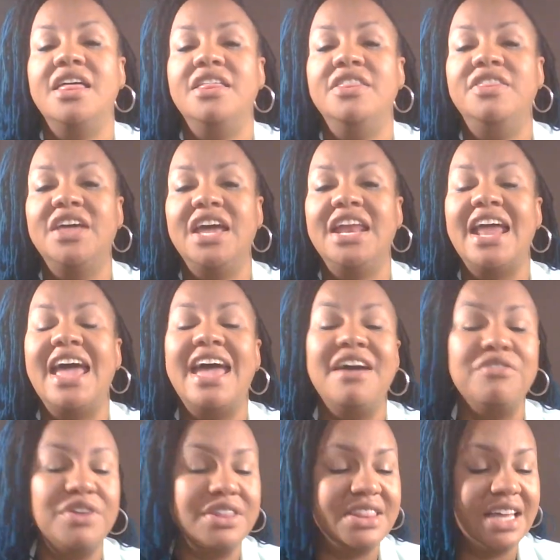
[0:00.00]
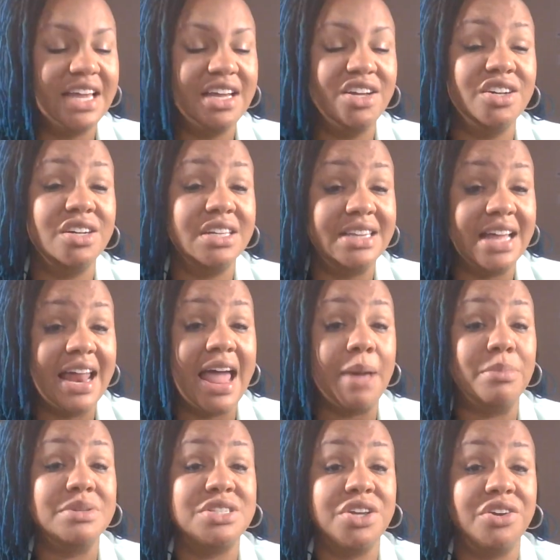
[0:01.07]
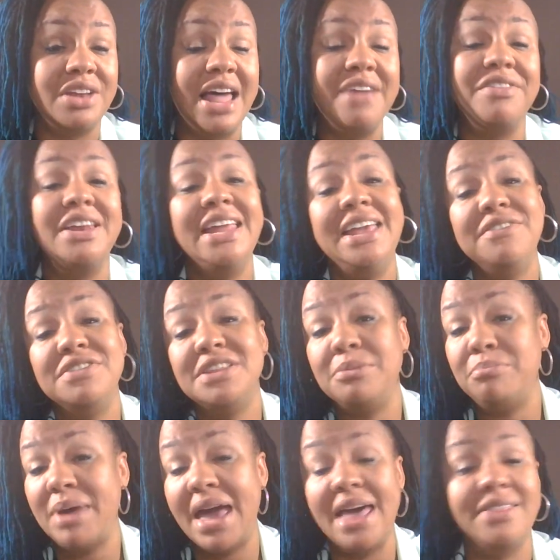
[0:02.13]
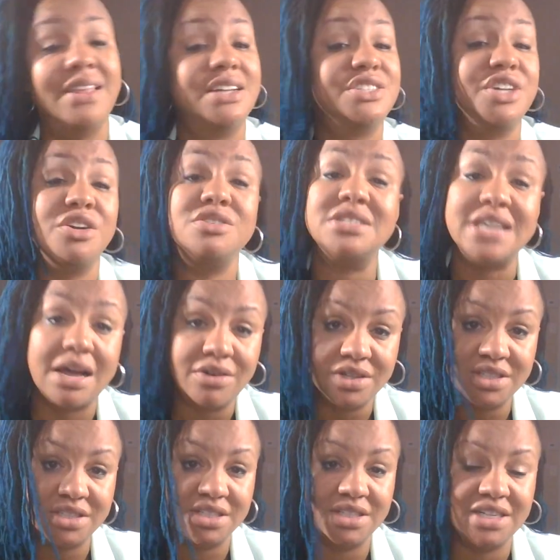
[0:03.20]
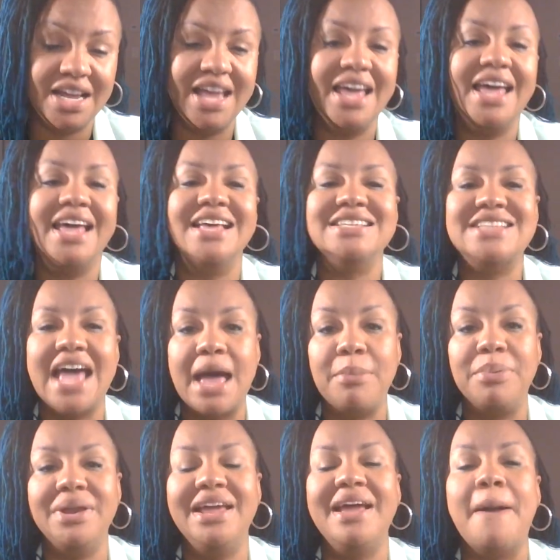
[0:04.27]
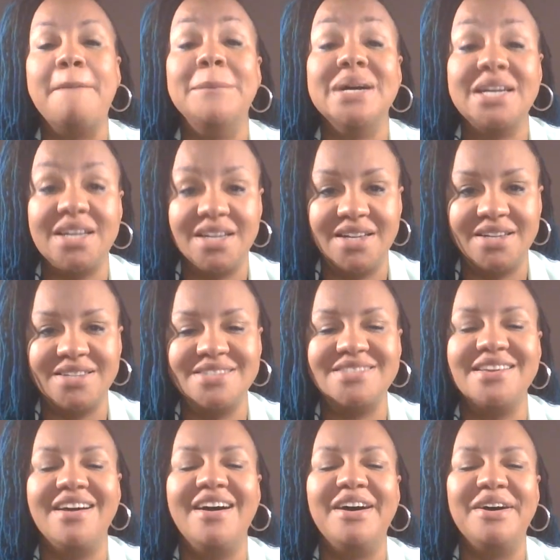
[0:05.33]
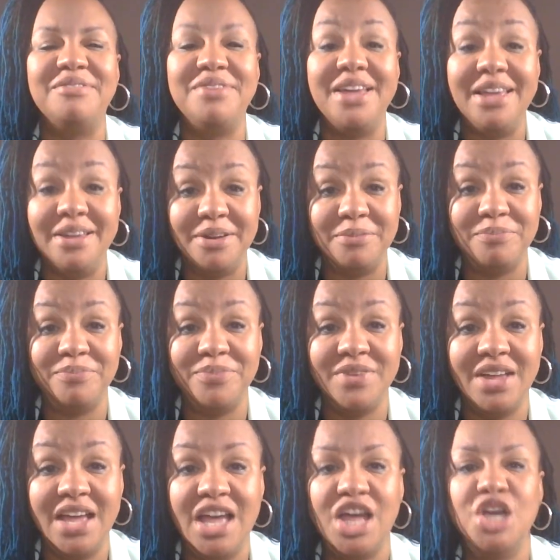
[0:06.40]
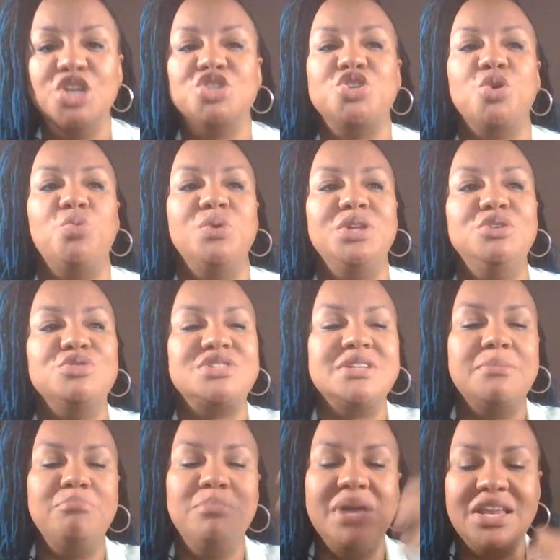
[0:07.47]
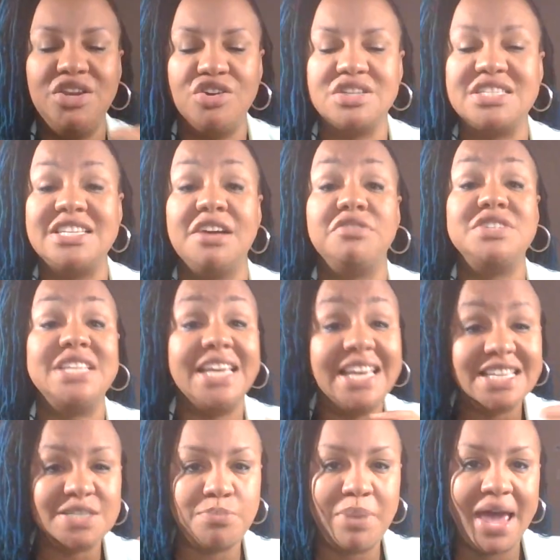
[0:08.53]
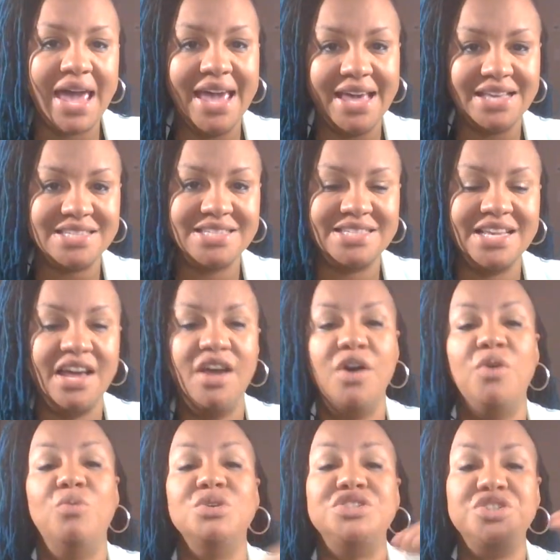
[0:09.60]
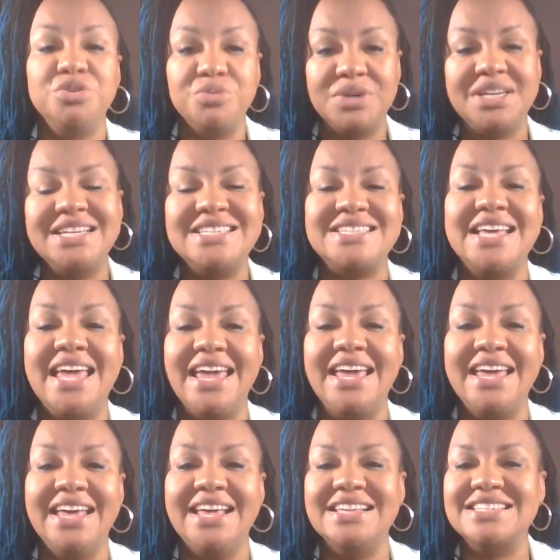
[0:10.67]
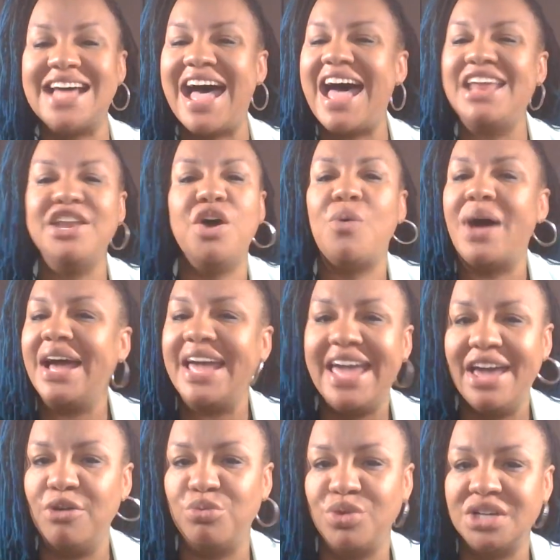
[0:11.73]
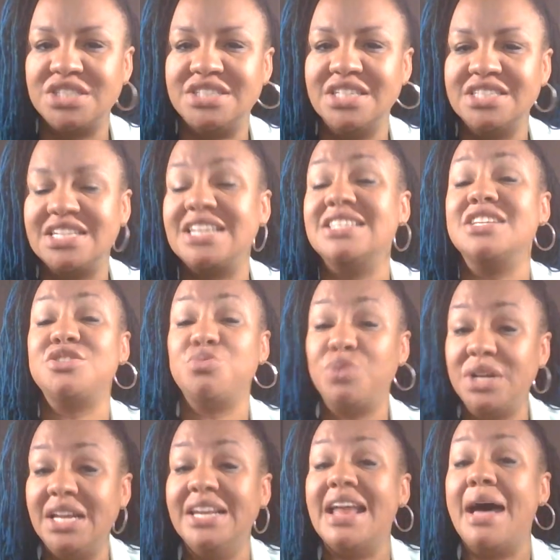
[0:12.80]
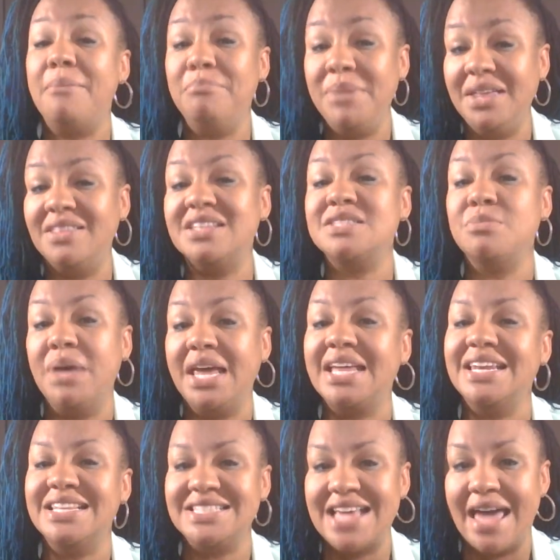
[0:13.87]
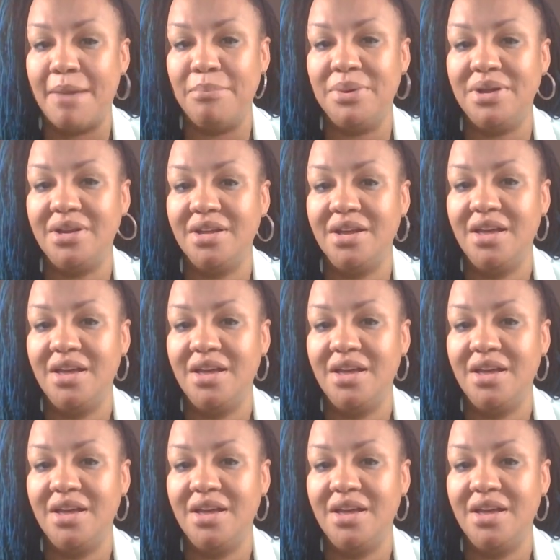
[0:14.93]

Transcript: then everything good that happens in your life and even the bad that turns out good is happening because of him. So when you submit yourself to his pace, what you're really saying is, I know I can't rush this because it's really not me that's making this happen.